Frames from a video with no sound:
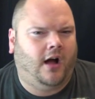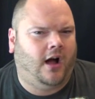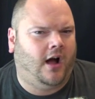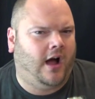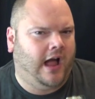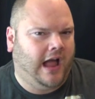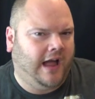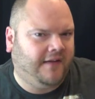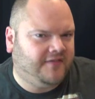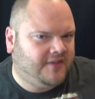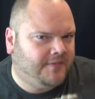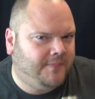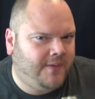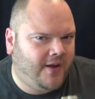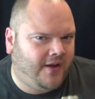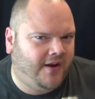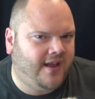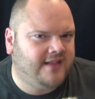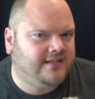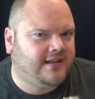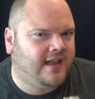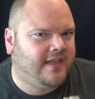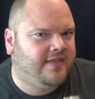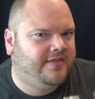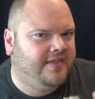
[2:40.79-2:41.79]
I have to be
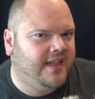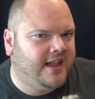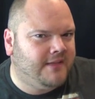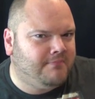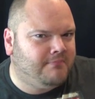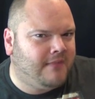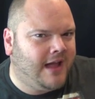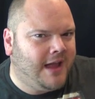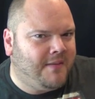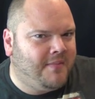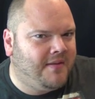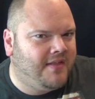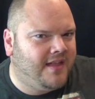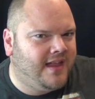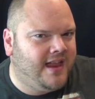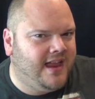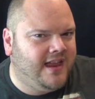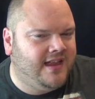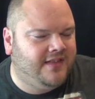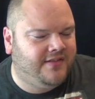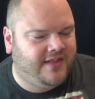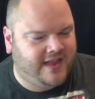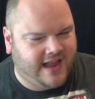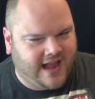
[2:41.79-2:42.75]
honest, I think maybe the,